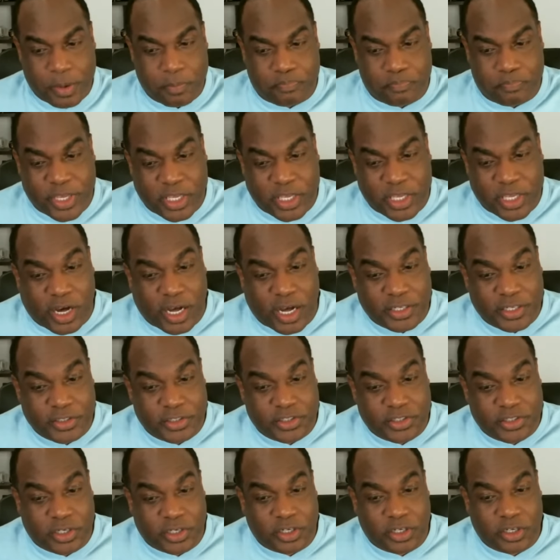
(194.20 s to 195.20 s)

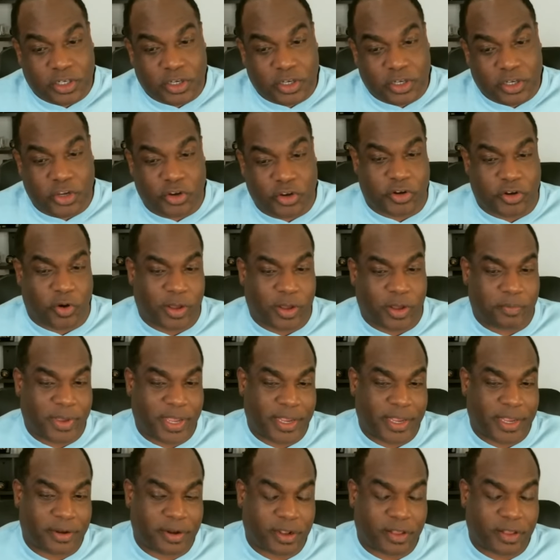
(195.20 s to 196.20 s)
Because you know it,
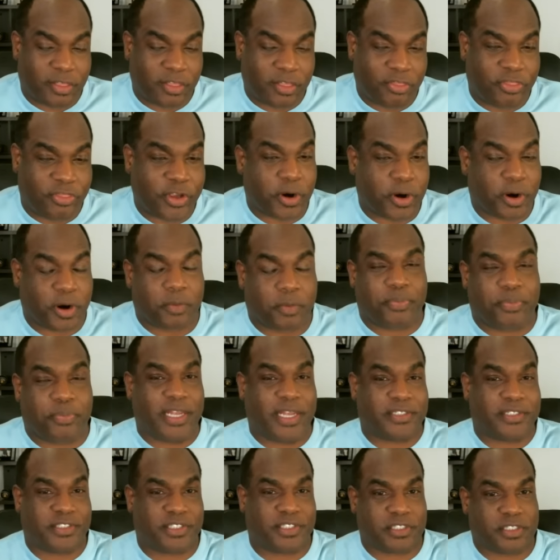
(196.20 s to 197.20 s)
man. There are
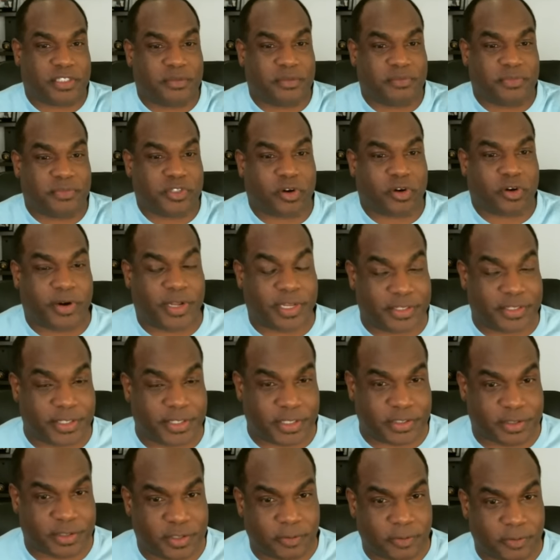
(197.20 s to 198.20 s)
paid systems that already
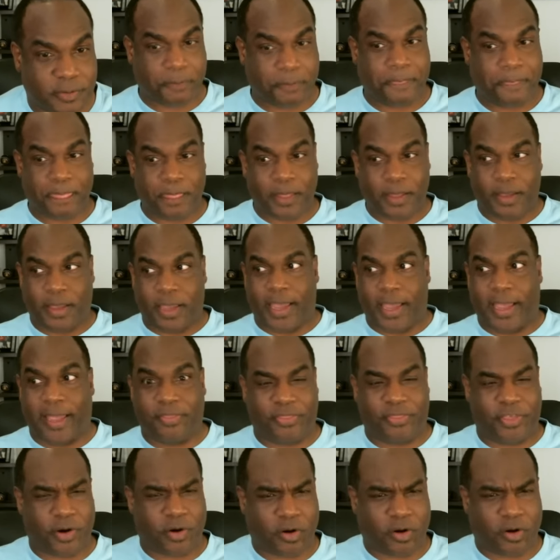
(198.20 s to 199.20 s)
exist.
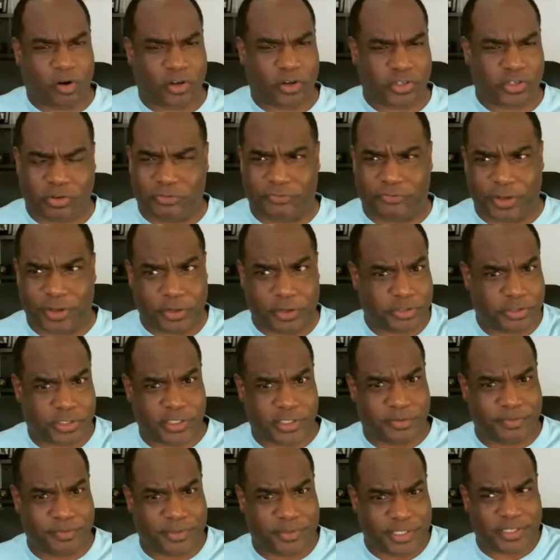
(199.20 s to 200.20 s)
And there are also funnel
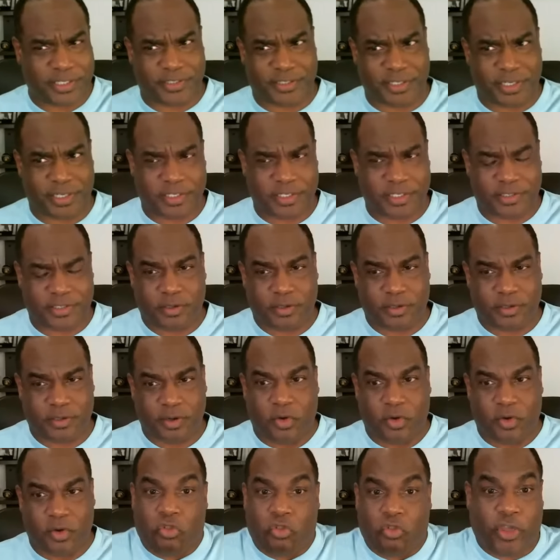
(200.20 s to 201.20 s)
systems that exist.
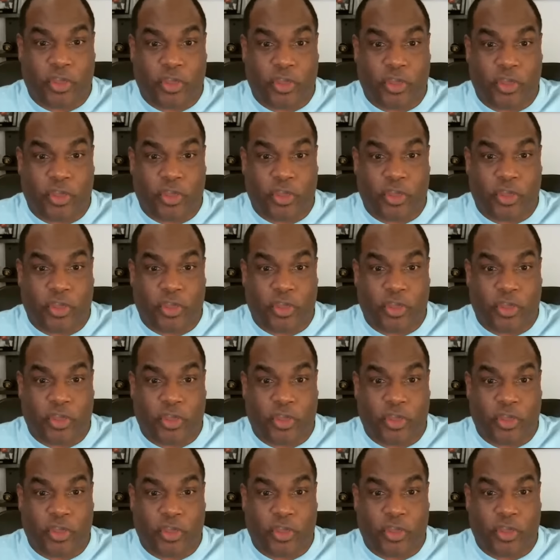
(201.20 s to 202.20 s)
There are
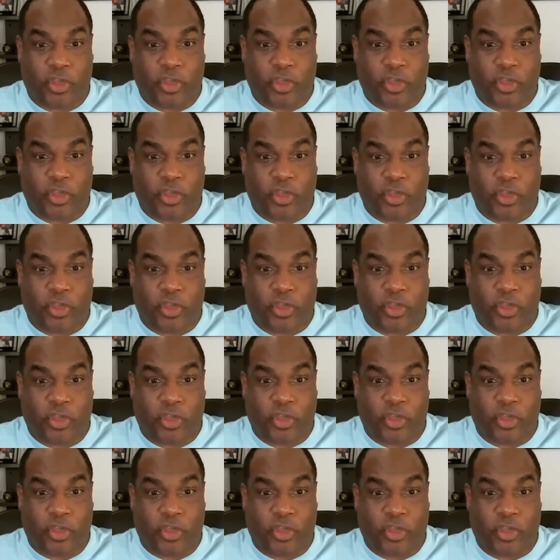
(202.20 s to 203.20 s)
joint
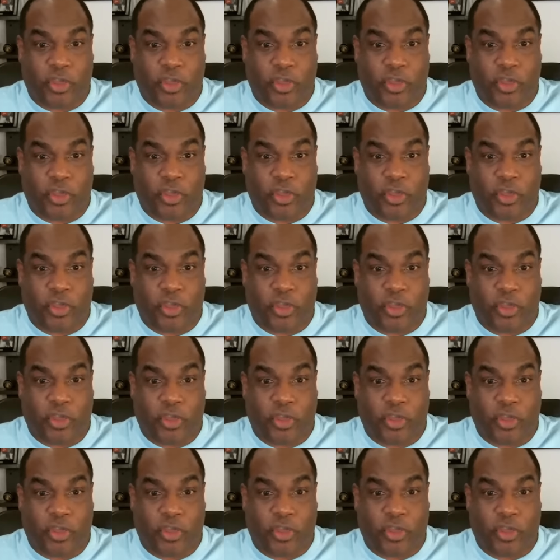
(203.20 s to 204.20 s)
venture
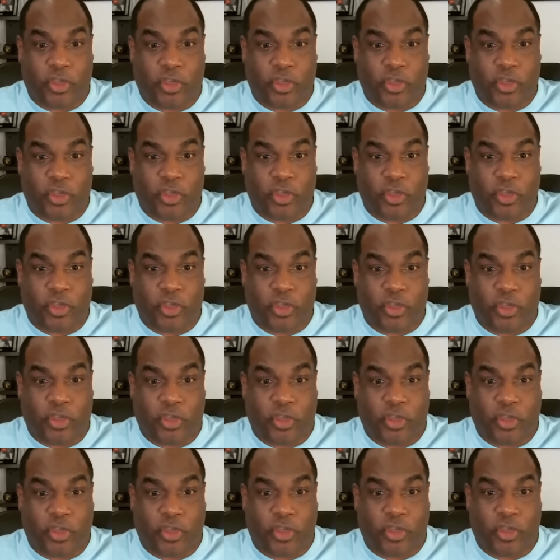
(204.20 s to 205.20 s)
platforms that exist. There's a lot
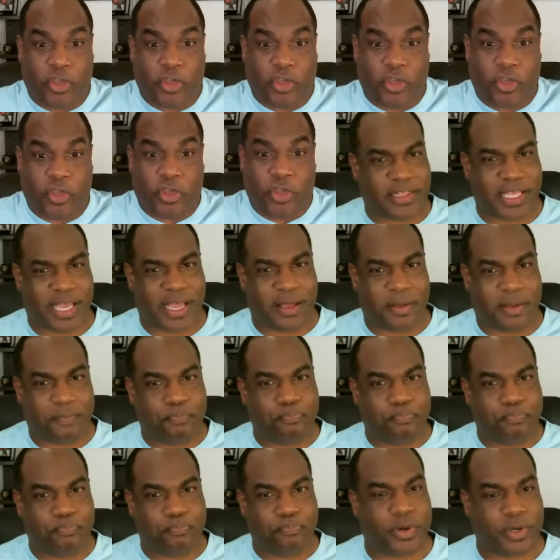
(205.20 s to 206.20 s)
of stuff like that,
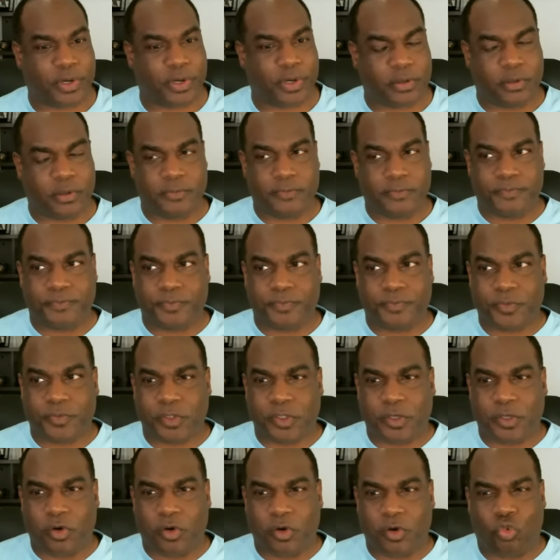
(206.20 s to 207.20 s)
but
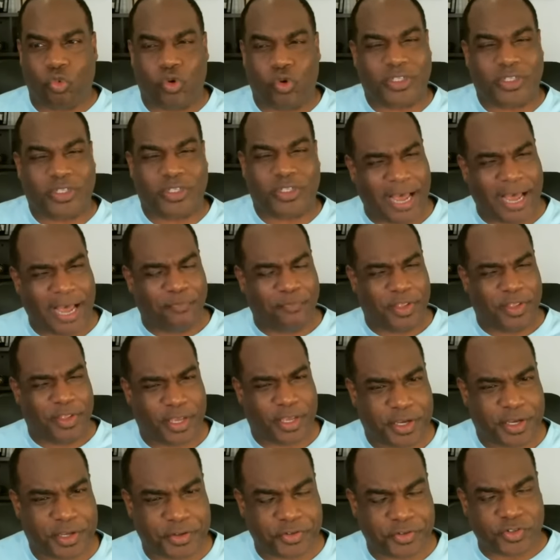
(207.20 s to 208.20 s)
what's
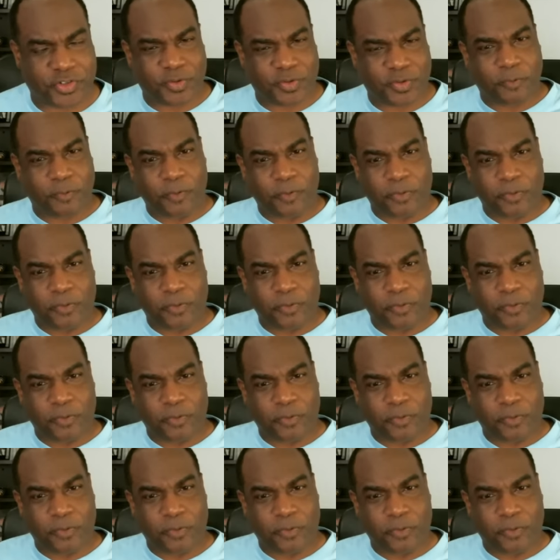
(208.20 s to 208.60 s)
happening is